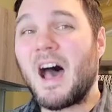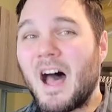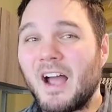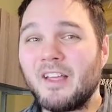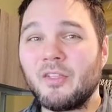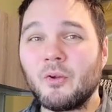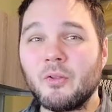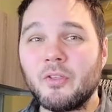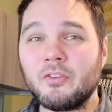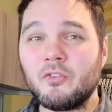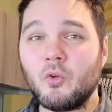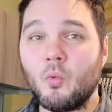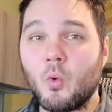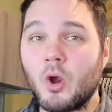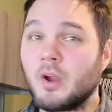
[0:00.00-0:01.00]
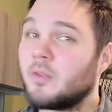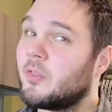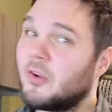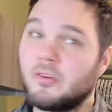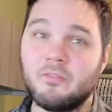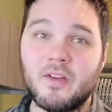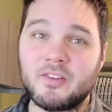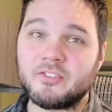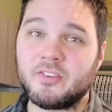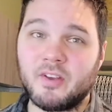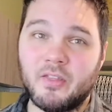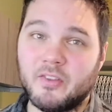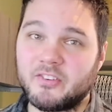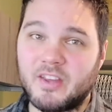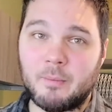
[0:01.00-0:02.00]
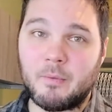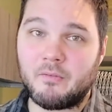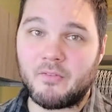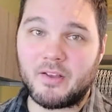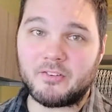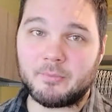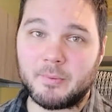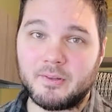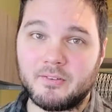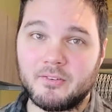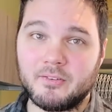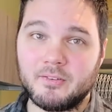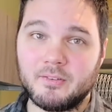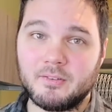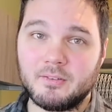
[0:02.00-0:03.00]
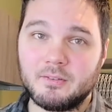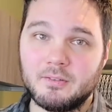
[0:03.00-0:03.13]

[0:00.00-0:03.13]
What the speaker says: Either of the two work, they're invested in the same investments.